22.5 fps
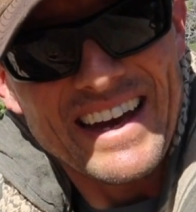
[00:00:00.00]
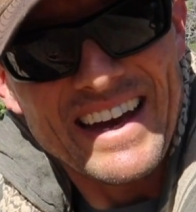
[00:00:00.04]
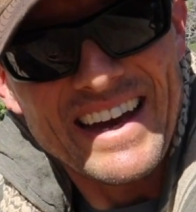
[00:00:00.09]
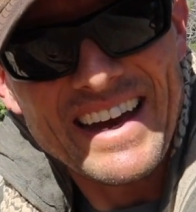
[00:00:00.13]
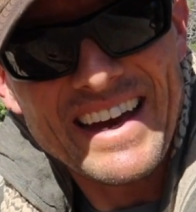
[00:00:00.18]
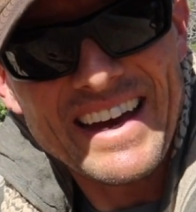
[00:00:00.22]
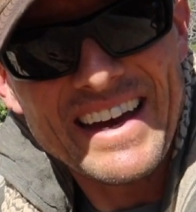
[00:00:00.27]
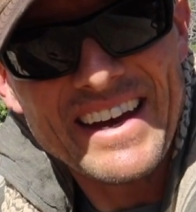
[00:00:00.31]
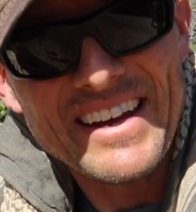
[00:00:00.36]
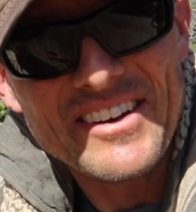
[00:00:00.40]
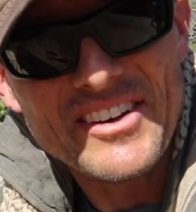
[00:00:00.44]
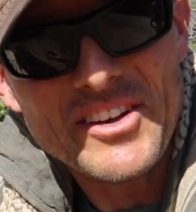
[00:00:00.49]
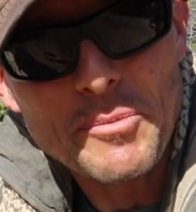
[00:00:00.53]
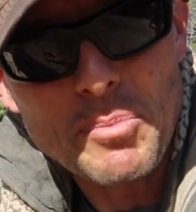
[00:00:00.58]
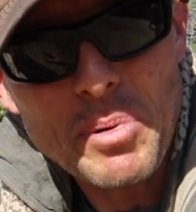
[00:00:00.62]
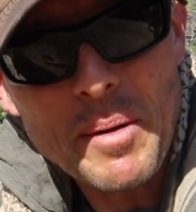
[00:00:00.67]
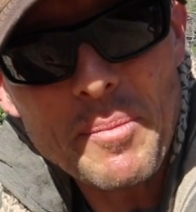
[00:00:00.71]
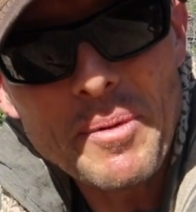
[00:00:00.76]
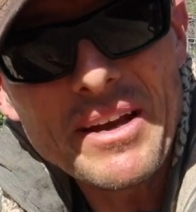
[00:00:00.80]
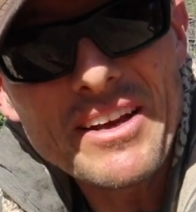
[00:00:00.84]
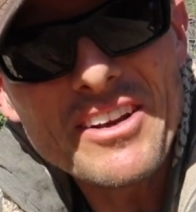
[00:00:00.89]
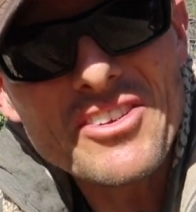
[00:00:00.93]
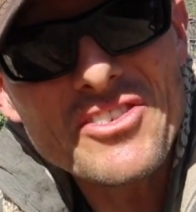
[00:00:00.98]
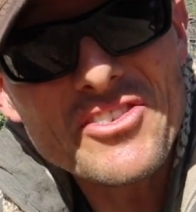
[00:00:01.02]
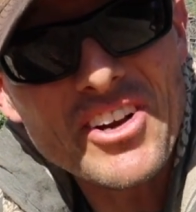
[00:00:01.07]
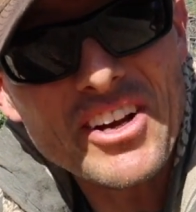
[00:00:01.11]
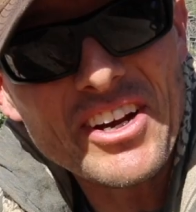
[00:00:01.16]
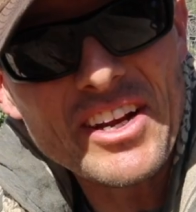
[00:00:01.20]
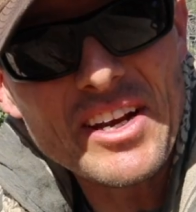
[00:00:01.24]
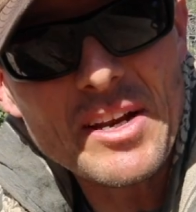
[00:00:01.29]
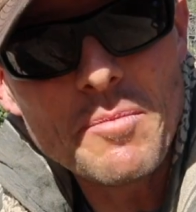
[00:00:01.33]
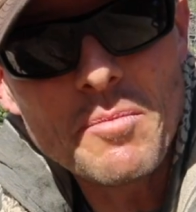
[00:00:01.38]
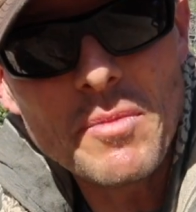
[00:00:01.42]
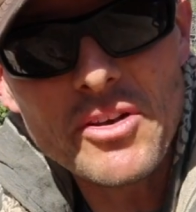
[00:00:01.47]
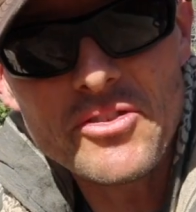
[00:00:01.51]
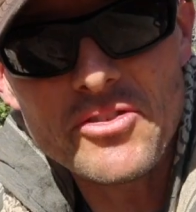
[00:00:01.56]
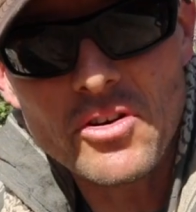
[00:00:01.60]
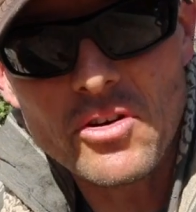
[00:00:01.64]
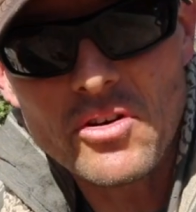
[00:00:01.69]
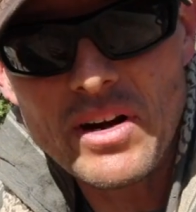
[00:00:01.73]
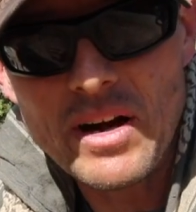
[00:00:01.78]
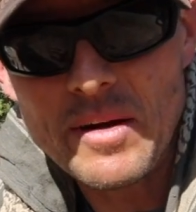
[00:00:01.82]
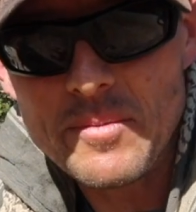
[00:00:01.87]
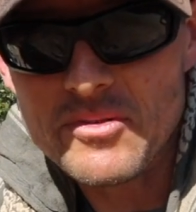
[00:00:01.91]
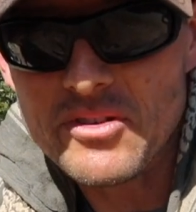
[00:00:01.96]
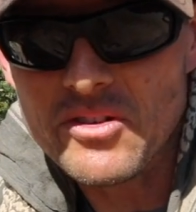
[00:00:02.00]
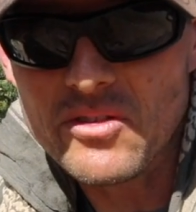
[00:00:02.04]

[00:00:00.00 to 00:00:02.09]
and you're probably going to start getting muscle cramps.